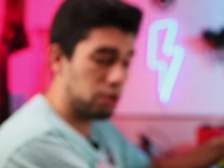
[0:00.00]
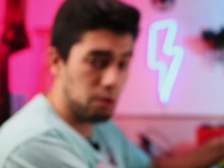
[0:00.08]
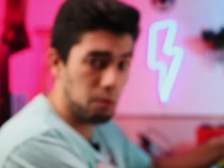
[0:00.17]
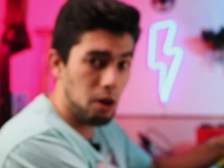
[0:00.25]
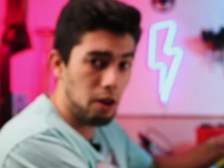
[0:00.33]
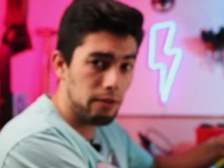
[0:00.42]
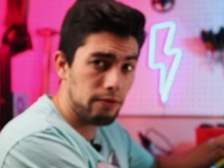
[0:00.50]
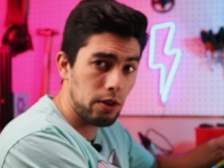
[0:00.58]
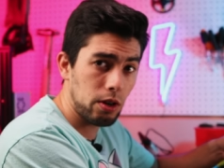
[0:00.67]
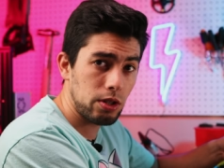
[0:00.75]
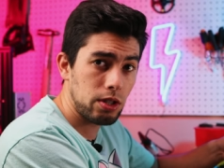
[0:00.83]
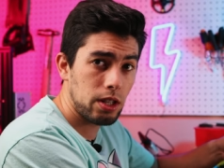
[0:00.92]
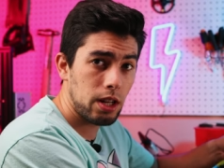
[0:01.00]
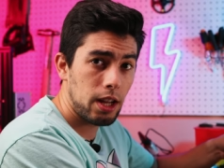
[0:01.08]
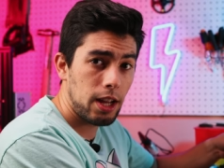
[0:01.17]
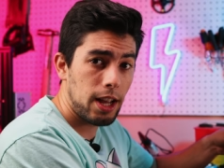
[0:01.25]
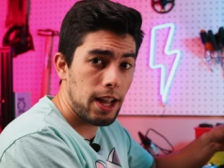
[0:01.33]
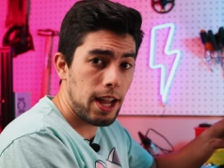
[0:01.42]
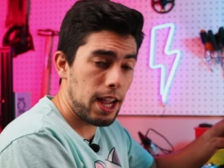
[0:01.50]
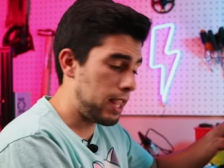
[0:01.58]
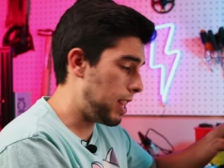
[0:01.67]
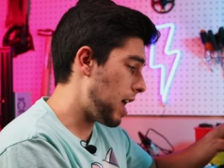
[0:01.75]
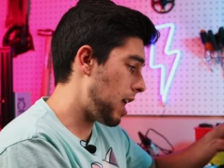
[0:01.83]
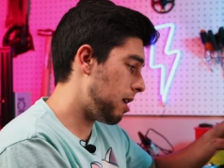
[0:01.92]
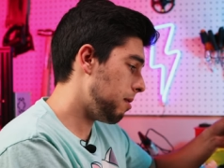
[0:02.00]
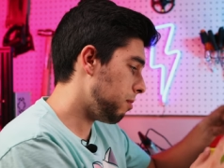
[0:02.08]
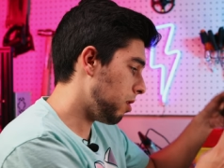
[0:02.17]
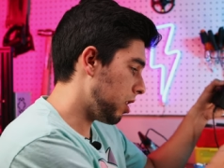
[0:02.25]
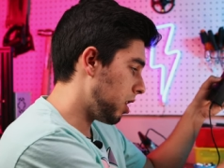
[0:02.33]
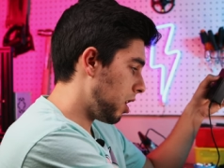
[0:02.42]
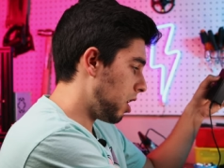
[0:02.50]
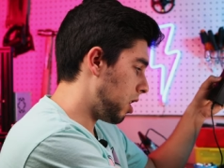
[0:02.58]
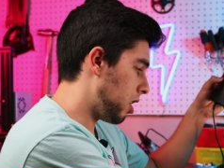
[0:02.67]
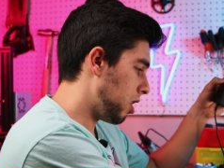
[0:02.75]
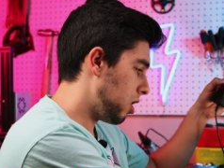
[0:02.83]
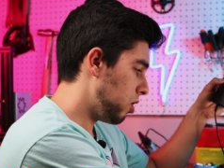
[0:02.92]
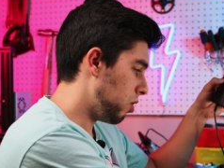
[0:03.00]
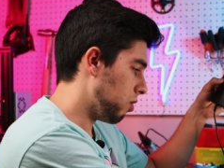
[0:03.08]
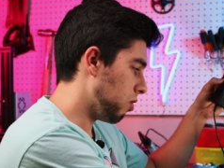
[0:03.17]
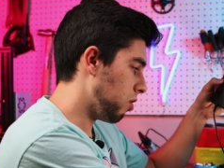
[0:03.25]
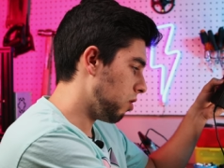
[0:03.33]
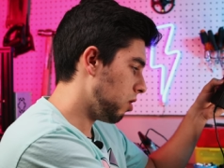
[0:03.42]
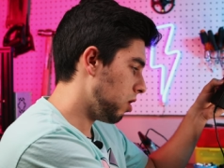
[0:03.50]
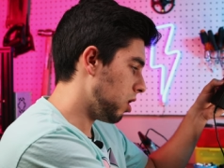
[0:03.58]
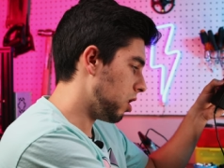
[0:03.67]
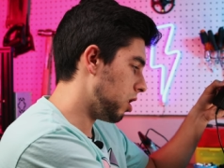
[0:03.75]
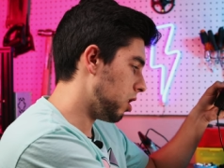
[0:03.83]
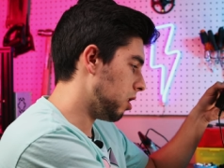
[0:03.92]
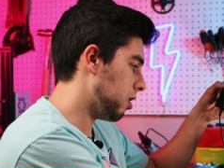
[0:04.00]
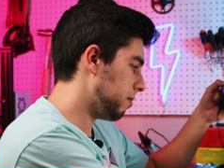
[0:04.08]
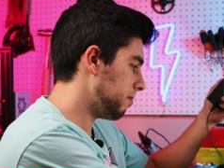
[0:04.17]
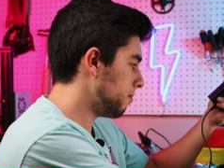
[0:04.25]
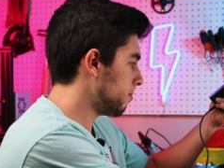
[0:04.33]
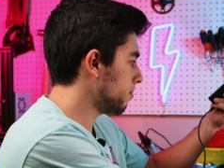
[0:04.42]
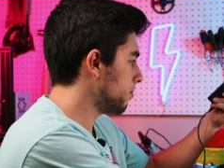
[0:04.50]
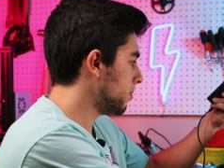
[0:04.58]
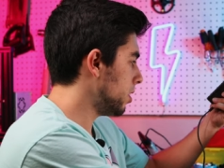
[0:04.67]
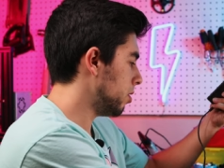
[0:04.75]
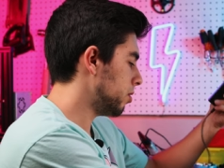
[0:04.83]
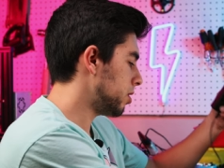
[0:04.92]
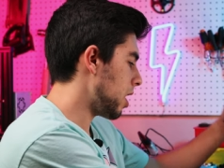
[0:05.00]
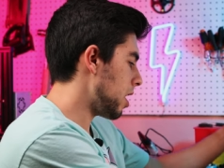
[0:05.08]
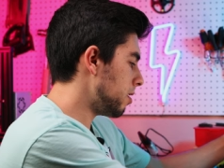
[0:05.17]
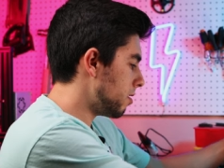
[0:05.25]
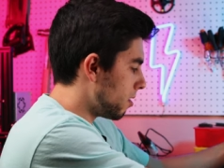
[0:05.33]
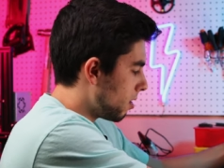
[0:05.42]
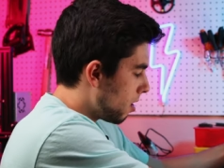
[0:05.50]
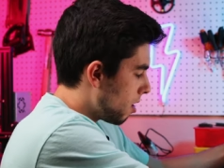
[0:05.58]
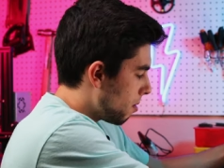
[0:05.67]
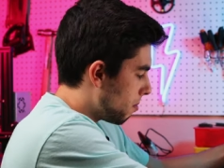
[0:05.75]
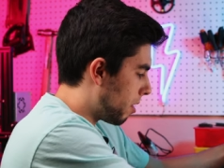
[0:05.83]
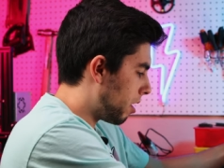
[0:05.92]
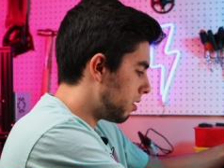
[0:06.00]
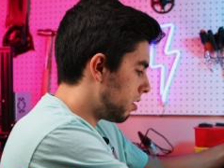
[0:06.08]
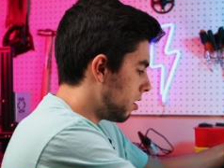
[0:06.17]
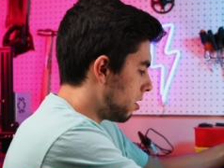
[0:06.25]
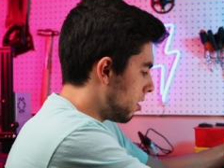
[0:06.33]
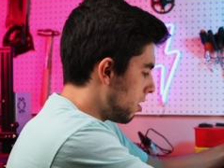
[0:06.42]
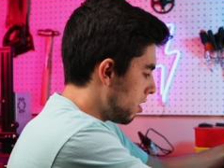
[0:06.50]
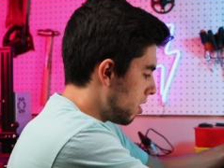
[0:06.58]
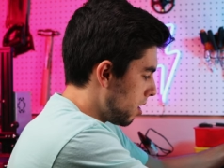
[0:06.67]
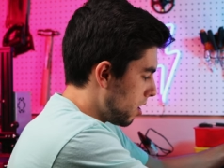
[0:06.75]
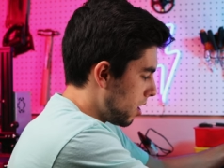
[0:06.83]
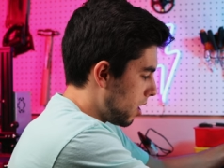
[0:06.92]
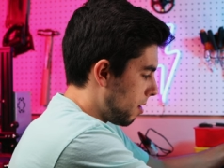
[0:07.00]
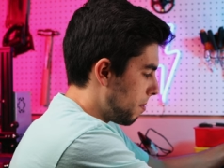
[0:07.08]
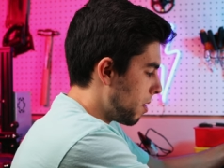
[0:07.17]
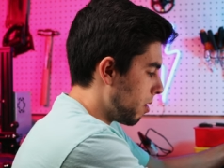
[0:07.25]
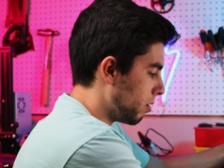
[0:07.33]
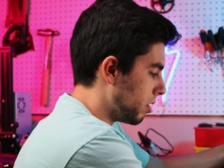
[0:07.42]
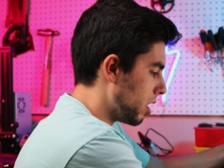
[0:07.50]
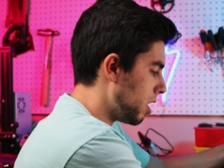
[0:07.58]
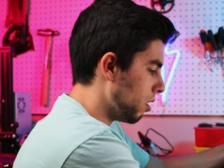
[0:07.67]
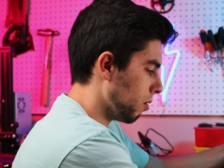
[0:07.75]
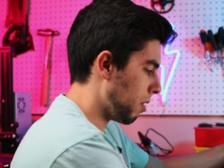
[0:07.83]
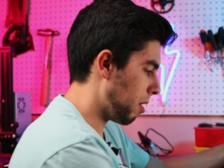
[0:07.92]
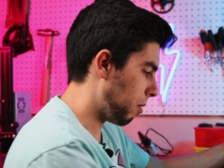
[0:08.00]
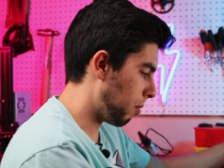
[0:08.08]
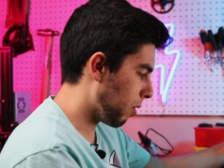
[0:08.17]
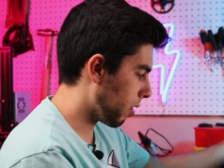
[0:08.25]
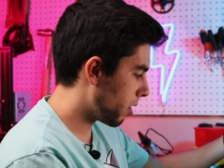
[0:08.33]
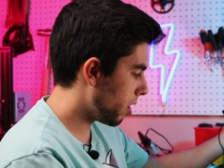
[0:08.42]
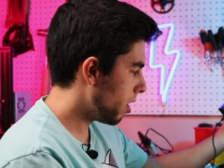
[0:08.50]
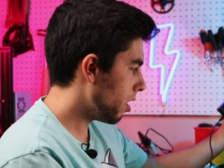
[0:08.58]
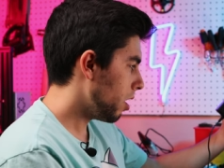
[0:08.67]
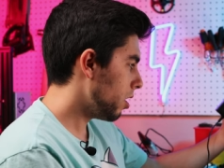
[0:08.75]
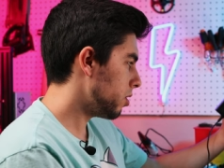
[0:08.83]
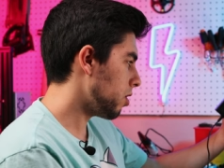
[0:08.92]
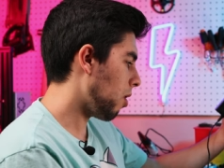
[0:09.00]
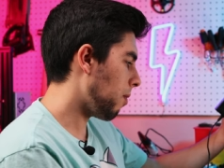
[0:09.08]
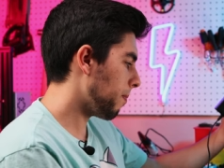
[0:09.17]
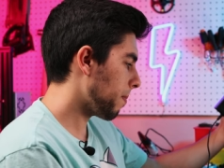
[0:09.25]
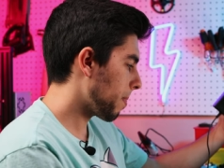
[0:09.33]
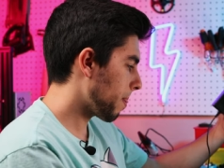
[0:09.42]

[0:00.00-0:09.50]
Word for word: into the wall first and then plugging in your, uh, your skates, but it appears that either way will work. So